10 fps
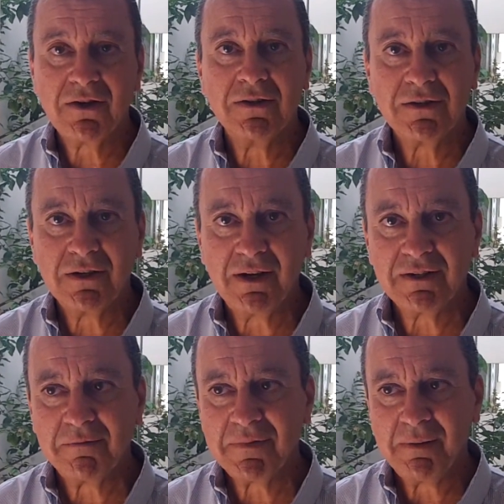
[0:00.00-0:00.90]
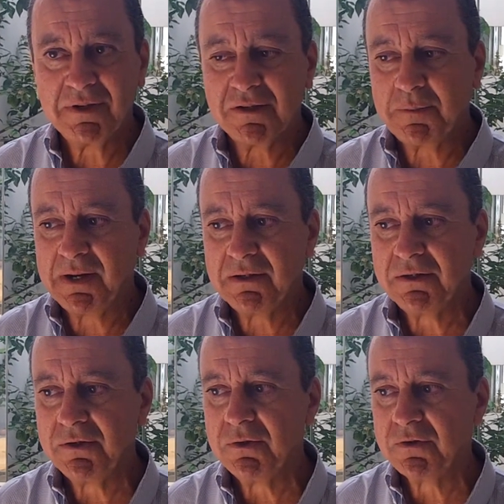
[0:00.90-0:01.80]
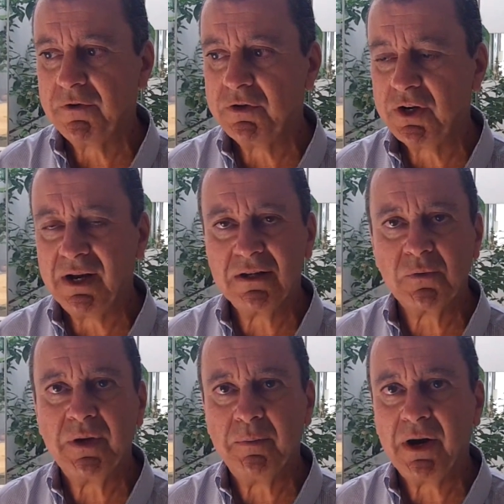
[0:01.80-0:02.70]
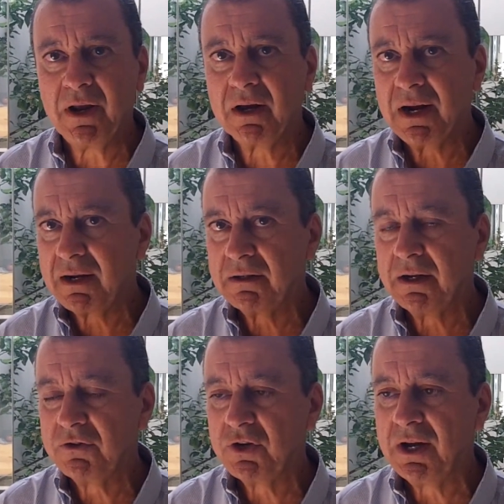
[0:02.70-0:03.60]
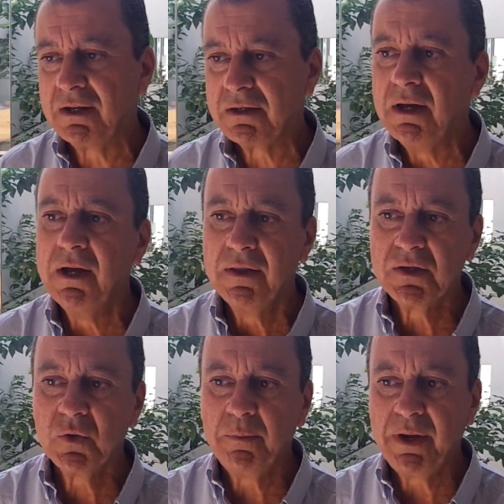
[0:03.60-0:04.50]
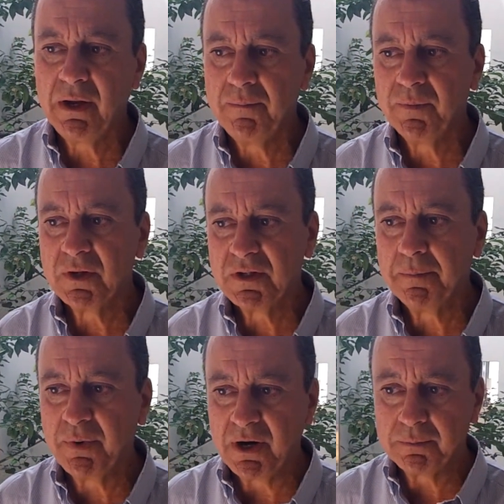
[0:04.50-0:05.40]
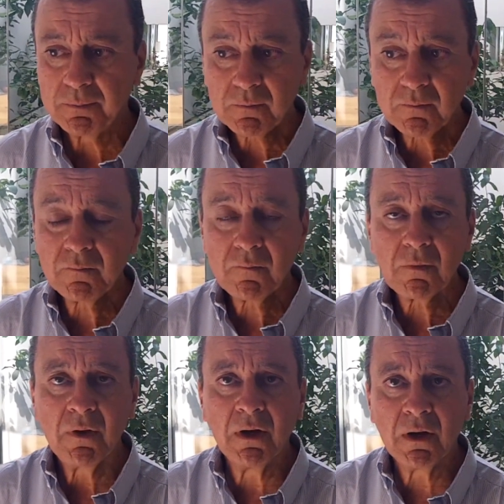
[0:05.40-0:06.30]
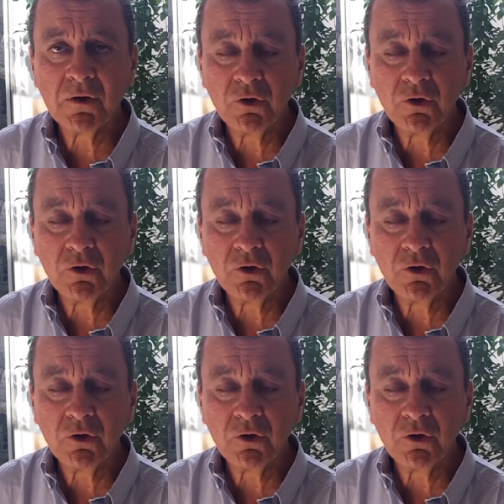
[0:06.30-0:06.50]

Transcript: -huh. concert here. Sometimes the space is used for jazz. We bring uh -huh. eclectic jazz. This will be a, a Cypriot uh,